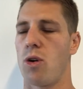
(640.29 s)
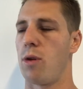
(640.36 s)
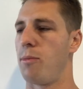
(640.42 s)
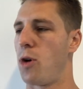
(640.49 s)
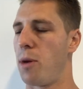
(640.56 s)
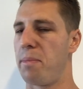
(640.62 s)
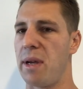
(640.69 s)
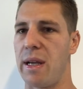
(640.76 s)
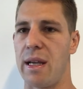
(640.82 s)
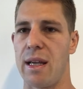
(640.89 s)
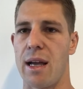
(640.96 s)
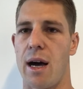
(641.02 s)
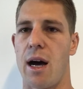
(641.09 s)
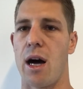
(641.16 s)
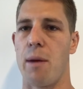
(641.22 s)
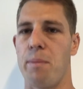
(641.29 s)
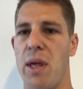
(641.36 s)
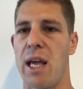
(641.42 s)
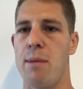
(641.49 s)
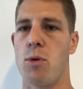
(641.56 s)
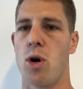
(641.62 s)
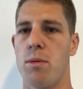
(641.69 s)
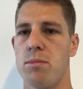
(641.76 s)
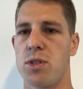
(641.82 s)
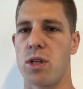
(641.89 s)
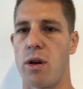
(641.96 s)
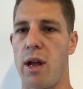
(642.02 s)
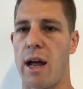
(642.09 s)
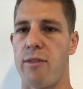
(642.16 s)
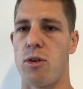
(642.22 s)
or it might be EMOM,
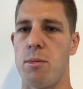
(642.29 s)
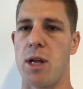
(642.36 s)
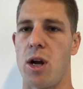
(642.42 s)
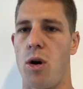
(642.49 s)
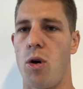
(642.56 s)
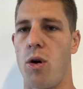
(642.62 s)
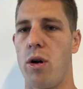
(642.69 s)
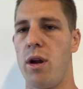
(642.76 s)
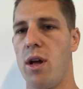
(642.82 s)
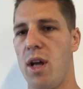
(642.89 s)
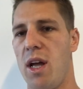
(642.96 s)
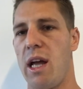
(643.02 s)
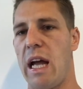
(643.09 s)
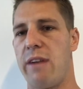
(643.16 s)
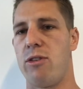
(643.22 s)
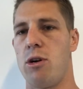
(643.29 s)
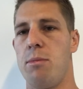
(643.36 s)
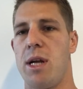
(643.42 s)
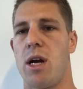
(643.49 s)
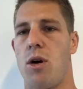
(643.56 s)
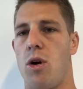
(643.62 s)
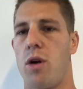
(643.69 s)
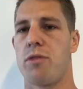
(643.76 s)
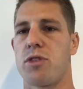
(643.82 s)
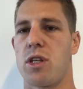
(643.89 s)
so every minute on, every minute off.